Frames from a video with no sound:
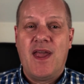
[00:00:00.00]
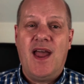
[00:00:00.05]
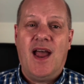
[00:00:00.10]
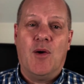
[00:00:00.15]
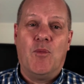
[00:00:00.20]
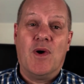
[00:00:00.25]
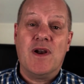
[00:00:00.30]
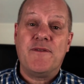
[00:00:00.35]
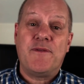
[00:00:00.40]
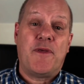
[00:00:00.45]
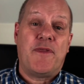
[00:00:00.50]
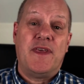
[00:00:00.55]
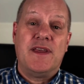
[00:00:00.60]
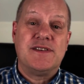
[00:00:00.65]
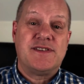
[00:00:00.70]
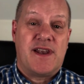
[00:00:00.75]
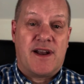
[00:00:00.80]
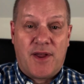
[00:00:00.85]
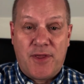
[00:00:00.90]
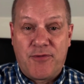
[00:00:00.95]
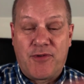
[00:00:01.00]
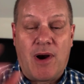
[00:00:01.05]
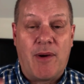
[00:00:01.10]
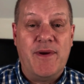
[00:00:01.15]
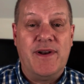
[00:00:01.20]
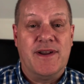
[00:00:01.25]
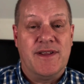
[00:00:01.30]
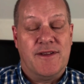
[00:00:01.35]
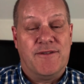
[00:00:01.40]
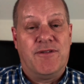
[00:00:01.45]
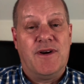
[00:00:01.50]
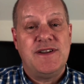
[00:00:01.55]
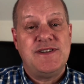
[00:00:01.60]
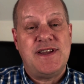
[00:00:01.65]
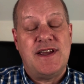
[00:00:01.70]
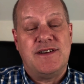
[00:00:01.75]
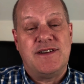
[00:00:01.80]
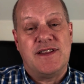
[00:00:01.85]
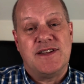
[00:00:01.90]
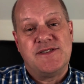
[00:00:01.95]
And one of the things that I'll throw in at the front
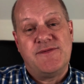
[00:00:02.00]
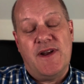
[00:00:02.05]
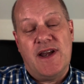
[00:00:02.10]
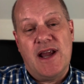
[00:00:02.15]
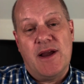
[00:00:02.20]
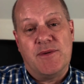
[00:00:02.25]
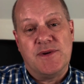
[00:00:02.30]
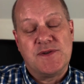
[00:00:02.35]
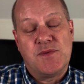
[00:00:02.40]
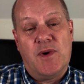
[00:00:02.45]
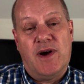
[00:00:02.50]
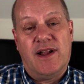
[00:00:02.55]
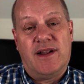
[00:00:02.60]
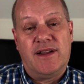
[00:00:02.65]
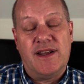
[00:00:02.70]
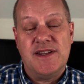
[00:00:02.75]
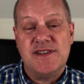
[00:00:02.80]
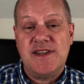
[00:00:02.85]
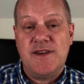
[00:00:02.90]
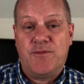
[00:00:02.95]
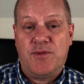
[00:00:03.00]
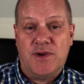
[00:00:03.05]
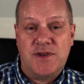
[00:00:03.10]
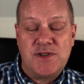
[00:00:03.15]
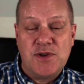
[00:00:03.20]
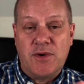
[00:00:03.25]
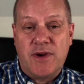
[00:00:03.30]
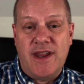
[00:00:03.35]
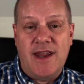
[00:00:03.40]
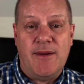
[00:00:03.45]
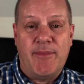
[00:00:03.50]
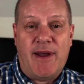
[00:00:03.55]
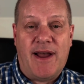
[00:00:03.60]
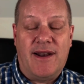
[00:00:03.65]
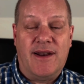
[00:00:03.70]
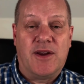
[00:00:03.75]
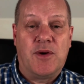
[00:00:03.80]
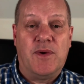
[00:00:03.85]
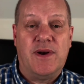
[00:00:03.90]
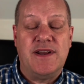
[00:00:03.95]
end of this video as well is, if we're talking about
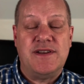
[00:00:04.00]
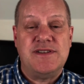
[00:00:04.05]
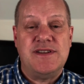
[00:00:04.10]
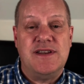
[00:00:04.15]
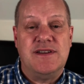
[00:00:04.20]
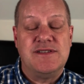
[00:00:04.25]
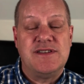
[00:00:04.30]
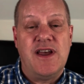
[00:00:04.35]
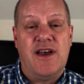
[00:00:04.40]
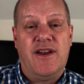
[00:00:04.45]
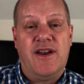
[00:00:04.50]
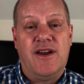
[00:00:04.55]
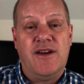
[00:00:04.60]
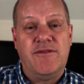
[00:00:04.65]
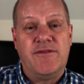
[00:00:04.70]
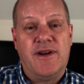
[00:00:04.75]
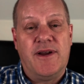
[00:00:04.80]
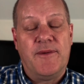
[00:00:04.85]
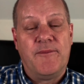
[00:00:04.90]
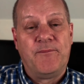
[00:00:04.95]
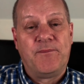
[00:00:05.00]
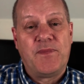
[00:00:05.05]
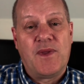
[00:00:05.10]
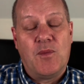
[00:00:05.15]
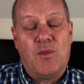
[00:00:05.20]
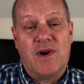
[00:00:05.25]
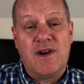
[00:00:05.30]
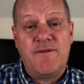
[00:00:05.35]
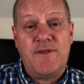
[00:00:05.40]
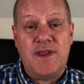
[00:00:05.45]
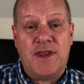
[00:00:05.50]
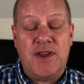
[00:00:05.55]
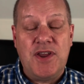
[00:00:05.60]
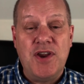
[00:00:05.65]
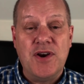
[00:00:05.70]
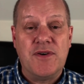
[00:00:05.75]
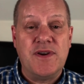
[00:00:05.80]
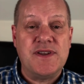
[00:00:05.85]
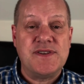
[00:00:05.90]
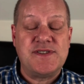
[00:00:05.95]
liquidity and turnover, one of the
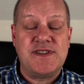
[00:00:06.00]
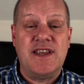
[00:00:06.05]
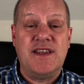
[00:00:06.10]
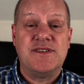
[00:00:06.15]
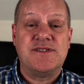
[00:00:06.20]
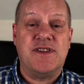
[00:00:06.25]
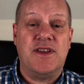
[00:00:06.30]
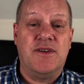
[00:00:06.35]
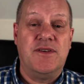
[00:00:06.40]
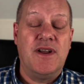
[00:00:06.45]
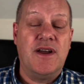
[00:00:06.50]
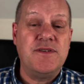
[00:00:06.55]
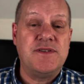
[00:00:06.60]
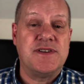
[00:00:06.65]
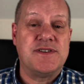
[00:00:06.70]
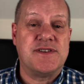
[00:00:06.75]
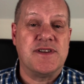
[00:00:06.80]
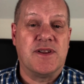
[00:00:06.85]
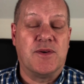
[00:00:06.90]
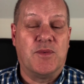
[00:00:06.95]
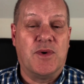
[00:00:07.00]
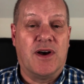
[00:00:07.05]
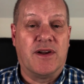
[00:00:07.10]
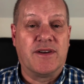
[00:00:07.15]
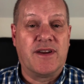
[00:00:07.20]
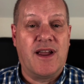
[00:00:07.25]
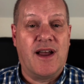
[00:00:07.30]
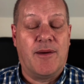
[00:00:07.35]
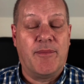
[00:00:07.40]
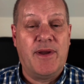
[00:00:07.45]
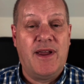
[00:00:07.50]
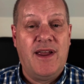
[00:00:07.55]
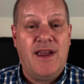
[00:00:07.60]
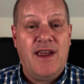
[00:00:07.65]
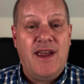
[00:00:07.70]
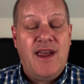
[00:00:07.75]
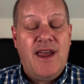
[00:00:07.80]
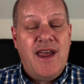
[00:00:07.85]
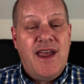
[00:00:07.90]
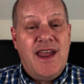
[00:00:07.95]
curious things that you notice at the World Cup
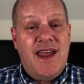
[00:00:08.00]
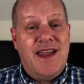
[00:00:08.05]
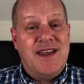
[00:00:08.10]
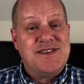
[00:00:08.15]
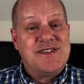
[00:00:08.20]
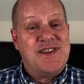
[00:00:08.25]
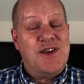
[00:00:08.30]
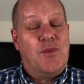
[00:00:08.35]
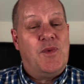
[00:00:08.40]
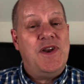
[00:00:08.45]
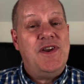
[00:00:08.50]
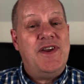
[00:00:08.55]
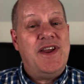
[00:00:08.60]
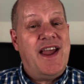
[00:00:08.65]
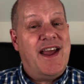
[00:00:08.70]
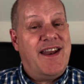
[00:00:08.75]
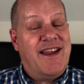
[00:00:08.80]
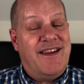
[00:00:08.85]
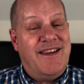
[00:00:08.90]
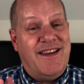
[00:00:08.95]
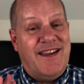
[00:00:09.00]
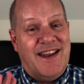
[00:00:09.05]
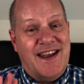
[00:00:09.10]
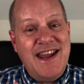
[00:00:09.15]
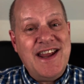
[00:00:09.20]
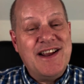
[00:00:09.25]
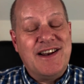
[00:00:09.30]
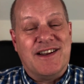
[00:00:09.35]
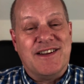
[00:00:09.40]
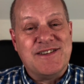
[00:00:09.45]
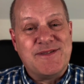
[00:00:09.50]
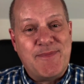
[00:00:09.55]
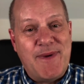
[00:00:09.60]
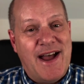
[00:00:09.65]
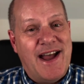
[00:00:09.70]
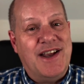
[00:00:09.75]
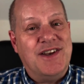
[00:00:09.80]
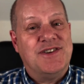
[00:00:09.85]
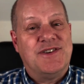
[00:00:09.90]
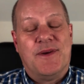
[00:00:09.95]
is that when you get an England
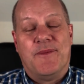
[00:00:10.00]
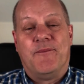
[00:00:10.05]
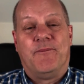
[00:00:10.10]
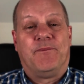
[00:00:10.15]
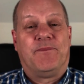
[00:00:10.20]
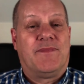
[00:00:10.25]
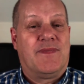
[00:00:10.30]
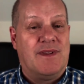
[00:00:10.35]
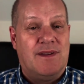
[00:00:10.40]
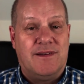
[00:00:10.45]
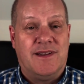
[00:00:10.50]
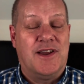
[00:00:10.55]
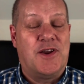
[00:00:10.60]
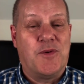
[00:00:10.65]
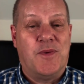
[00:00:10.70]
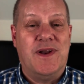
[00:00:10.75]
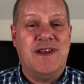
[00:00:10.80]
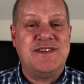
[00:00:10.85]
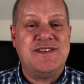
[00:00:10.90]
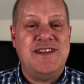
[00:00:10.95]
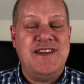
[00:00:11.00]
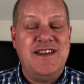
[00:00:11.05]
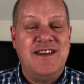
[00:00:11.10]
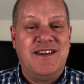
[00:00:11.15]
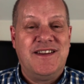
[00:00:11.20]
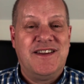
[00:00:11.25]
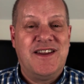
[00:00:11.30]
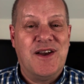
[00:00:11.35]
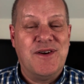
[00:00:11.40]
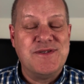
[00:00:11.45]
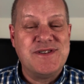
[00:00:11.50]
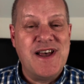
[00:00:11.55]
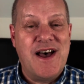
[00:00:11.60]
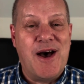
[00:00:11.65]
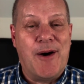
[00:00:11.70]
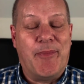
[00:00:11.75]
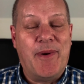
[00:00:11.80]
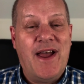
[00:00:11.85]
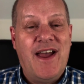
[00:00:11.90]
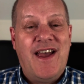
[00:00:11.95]
match, liquidity goes
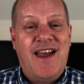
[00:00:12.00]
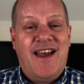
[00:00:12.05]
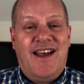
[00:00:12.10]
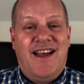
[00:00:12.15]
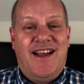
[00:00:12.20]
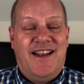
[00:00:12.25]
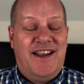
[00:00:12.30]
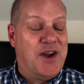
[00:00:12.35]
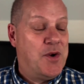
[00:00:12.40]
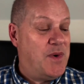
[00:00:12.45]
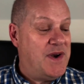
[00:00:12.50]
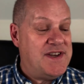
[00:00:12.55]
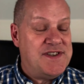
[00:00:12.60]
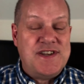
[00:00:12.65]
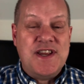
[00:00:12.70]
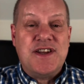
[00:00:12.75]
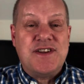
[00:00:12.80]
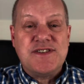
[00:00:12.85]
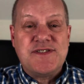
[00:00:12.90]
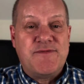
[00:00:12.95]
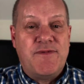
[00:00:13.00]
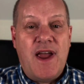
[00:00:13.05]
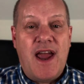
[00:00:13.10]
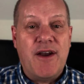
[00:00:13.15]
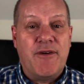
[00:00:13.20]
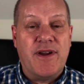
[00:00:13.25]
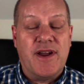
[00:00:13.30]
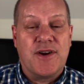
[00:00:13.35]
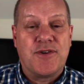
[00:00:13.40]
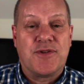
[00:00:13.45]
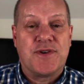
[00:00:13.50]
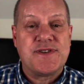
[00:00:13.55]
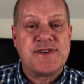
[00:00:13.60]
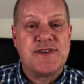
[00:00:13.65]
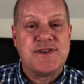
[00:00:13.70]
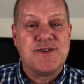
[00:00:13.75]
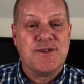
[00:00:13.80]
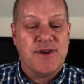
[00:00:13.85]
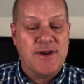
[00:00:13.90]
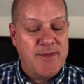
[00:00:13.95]
up. Liquidity does vary across the
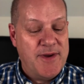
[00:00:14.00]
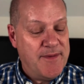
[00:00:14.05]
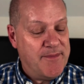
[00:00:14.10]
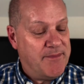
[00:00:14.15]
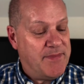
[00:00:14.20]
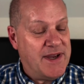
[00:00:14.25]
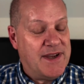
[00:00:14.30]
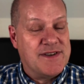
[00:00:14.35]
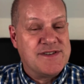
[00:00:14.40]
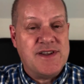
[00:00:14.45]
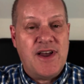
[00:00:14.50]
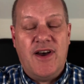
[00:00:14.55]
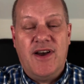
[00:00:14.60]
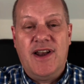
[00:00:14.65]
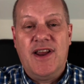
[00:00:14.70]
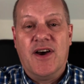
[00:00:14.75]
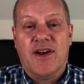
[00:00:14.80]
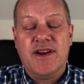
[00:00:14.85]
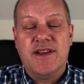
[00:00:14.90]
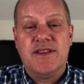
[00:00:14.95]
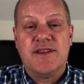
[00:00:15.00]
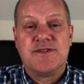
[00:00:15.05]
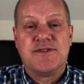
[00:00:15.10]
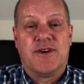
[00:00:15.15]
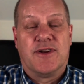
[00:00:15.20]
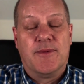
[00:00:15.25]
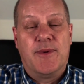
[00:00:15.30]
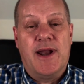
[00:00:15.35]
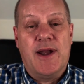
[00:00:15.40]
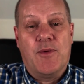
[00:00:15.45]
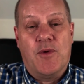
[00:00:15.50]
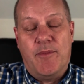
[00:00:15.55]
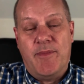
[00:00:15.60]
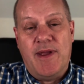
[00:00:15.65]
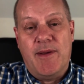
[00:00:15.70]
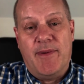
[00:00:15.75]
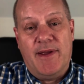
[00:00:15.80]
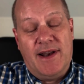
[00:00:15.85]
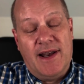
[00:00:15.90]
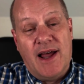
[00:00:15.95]
tournament, because early on in the tournament it will be
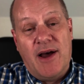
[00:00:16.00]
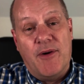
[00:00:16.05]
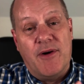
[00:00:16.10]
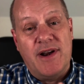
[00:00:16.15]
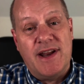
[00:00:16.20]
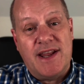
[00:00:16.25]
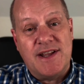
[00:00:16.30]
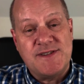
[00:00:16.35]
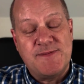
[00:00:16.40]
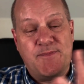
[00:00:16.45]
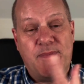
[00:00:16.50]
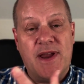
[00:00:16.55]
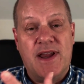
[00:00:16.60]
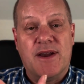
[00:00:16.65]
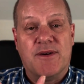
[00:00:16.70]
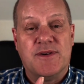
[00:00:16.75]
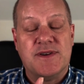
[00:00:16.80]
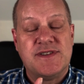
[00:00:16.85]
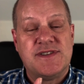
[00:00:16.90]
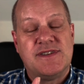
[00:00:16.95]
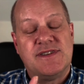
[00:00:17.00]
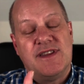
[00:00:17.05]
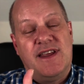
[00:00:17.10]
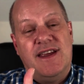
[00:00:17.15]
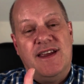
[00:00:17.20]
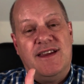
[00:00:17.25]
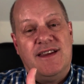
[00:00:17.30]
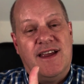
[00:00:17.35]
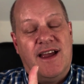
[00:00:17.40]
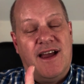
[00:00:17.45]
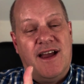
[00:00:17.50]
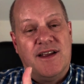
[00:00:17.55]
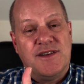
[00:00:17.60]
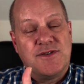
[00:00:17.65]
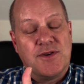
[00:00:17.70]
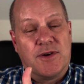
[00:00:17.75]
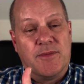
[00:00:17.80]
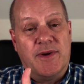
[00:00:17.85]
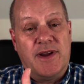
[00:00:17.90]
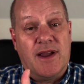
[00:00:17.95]
a bit lower and it gets bigger as the
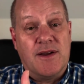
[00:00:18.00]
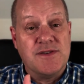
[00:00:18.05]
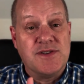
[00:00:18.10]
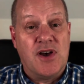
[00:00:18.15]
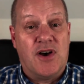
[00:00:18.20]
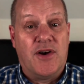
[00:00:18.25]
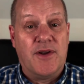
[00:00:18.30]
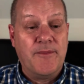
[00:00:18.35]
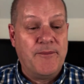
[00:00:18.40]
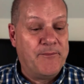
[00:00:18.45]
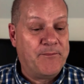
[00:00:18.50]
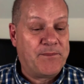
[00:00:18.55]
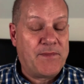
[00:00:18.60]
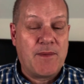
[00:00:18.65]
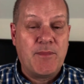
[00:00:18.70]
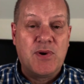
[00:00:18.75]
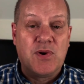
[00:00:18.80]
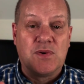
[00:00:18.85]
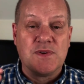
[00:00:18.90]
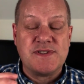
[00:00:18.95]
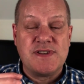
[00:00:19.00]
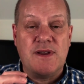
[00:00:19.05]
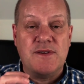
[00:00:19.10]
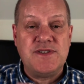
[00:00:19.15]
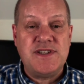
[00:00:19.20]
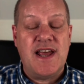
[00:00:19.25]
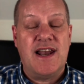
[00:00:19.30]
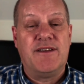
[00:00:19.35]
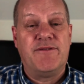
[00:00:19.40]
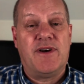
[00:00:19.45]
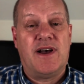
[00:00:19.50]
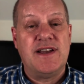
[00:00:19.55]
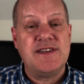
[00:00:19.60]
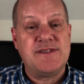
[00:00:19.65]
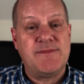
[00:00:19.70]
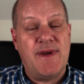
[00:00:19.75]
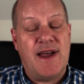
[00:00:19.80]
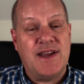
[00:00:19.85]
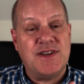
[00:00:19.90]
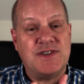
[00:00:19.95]
tournament goes on, but also
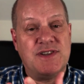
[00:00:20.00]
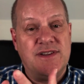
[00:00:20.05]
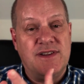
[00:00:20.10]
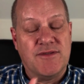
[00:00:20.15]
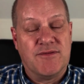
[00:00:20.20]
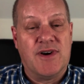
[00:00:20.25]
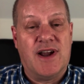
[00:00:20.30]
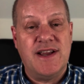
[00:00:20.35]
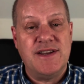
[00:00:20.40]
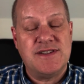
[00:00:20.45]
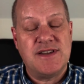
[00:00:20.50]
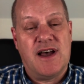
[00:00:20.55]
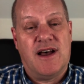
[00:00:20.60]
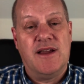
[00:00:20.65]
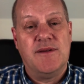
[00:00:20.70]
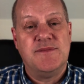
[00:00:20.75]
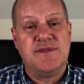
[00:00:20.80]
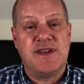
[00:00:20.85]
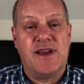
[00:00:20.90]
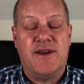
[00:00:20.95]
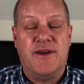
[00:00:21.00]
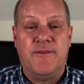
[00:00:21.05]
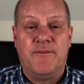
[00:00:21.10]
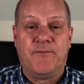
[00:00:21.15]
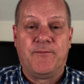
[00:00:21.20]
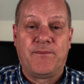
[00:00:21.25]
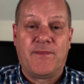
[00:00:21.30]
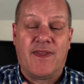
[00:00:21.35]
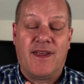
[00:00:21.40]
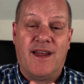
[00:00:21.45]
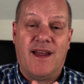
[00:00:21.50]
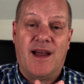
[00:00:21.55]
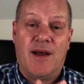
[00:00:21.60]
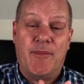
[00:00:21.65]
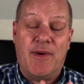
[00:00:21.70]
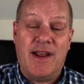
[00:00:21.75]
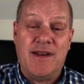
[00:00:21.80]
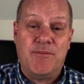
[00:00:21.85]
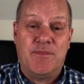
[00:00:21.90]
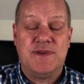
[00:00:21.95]
televised match in the right time zone,
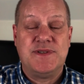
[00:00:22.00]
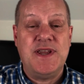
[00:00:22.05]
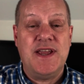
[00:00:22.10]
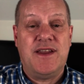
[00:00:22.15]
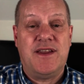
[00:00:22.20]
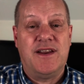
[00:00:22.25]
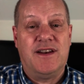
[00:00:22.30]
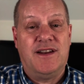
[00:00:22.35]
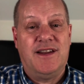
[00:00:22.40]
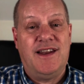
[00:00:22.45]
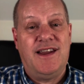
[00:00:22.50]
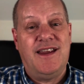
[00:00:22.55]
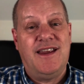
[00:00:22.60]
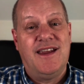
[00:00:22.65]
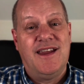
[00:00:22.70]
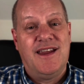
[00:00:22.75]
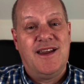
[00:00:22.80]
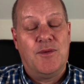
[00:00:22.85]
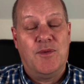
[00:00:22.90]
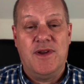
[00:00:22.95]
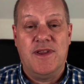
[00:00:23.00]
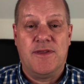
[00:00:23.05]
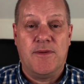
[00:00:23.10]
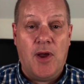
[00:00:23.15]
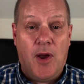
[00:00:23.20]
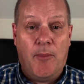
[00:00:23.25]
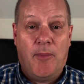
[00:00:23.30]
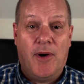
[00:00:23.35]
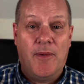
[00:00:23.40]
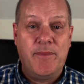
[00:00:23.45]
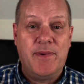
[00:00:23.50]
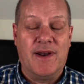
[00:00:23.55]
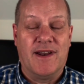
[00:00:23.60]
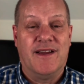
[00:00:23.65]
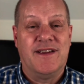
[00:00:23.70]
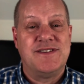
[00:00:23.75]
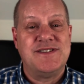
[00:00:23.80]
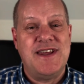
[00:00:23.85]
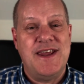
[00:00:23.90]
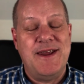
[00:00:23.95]
and particularly with
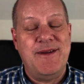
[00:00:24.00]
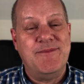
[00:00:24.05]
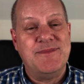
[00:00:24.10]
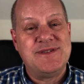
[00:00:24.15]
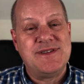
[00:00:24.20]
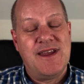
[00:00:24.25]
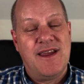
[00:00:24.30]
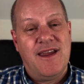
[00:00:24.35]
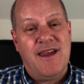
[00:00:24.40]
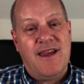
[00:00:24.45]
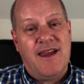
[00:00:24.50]
popular teams,